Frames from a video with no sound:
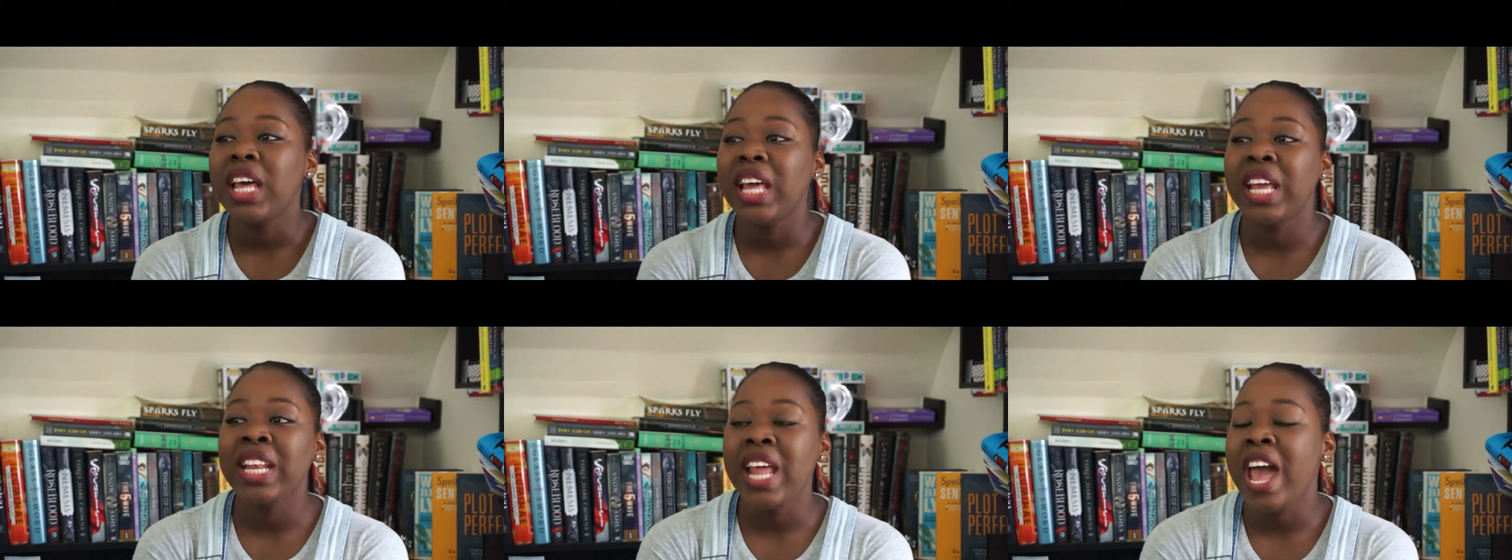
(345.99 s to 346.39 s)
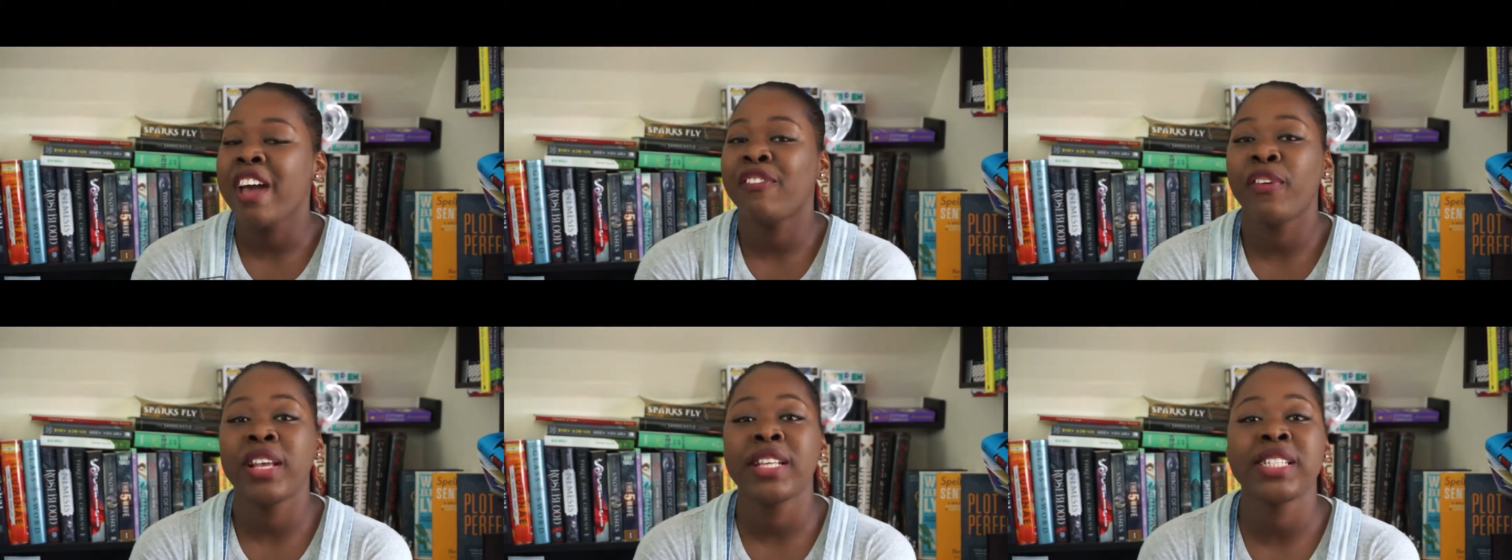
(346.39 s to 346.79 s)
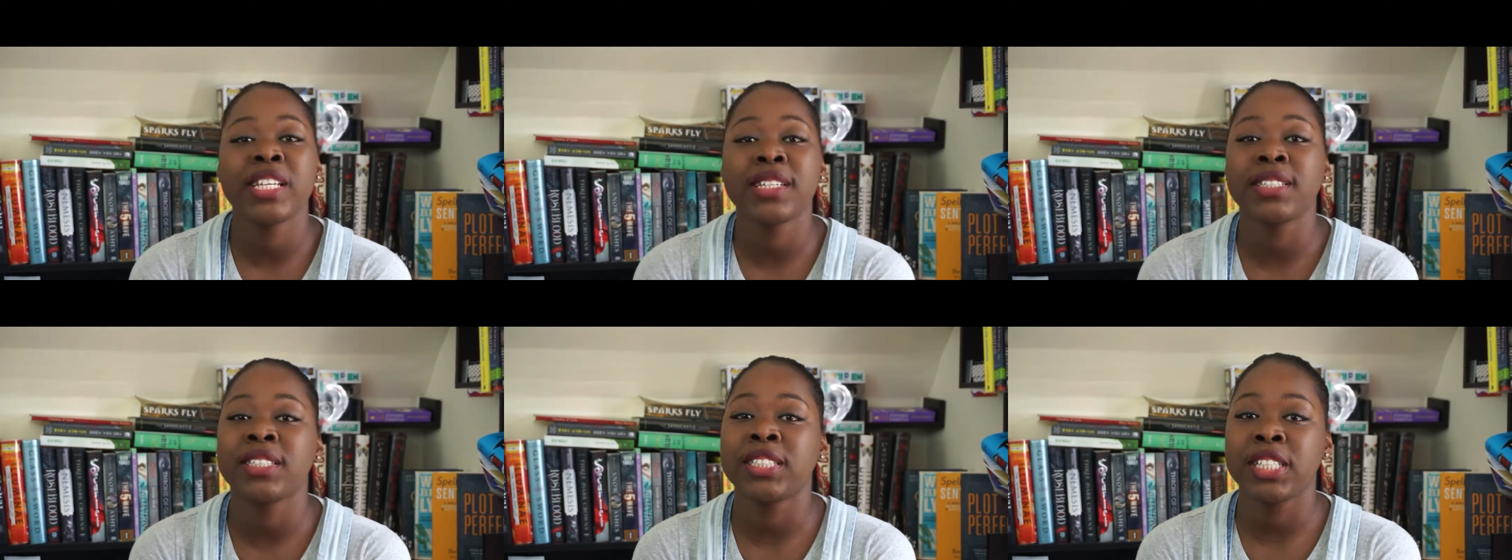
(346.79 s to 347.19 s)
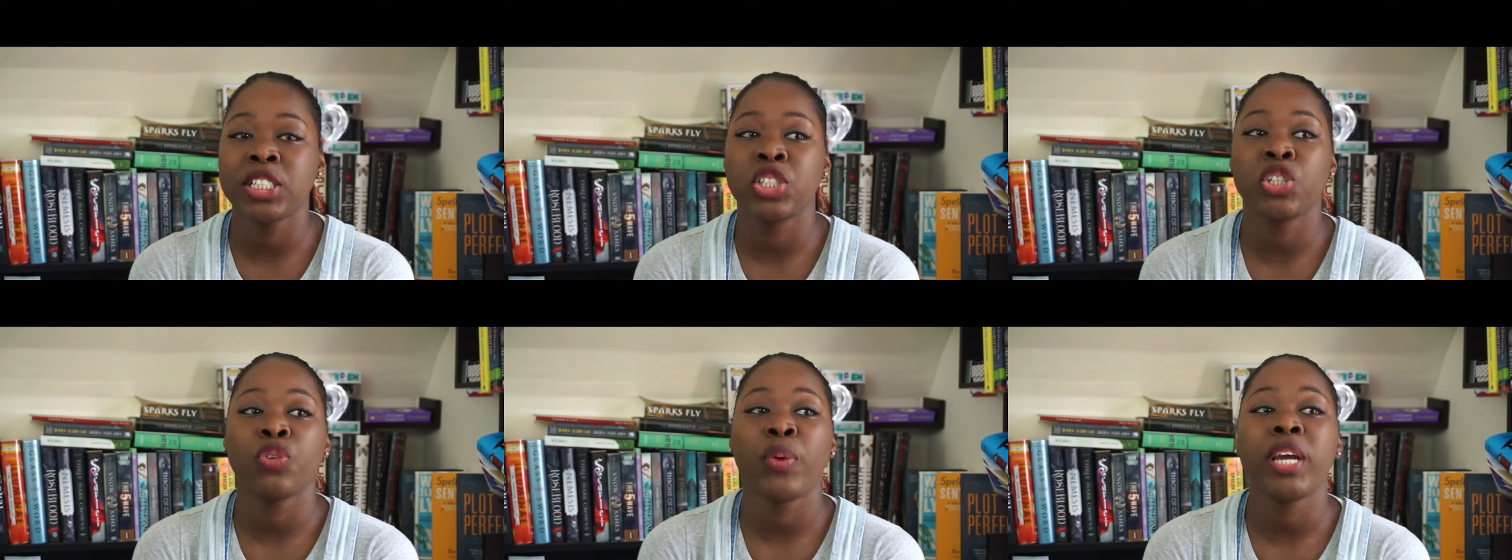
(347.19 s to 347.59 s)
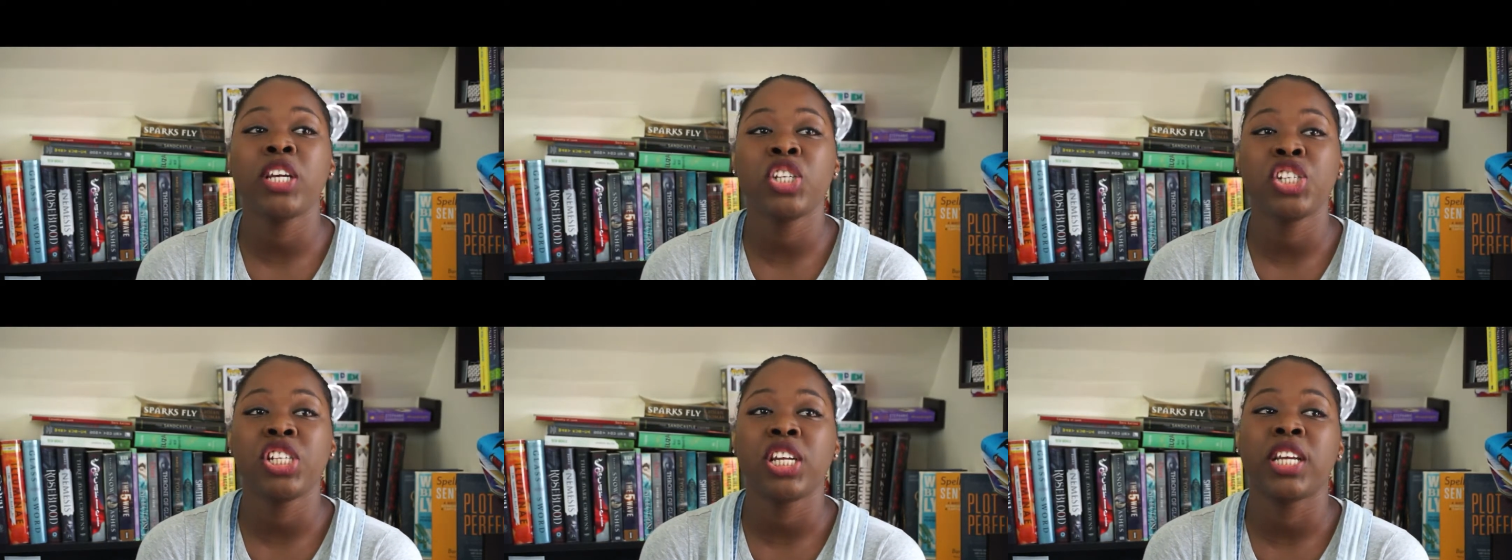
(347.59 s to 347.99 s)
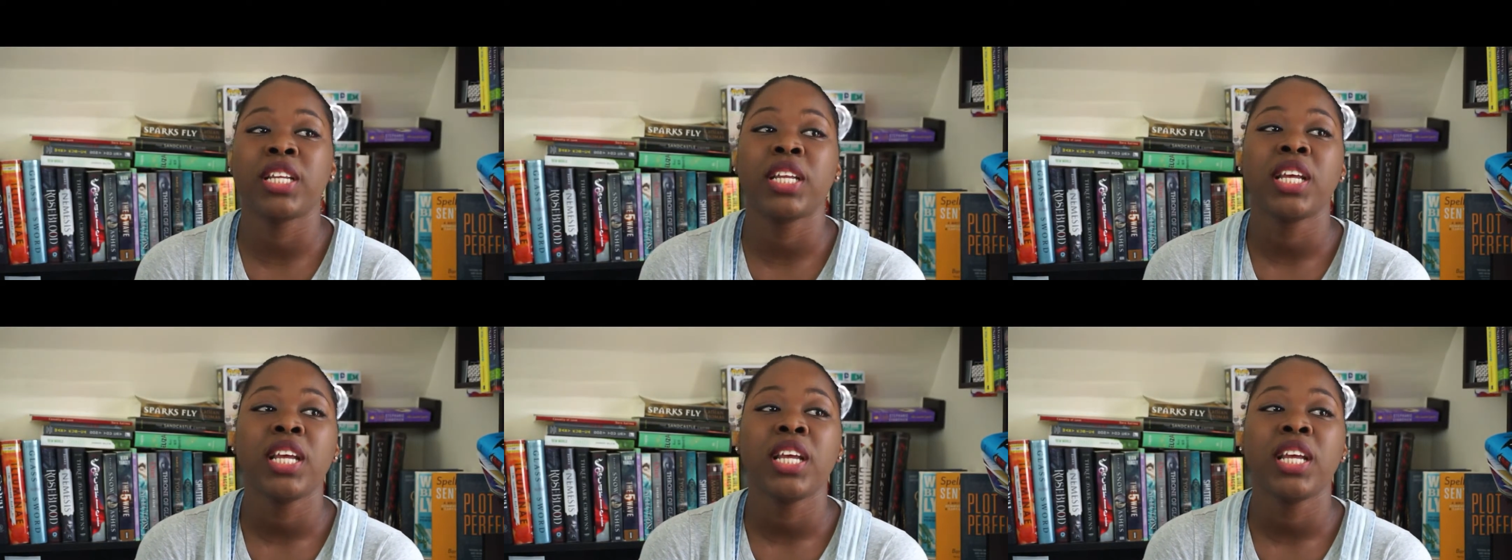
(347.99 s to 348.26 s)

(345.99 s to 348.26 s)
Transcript: in every single situation.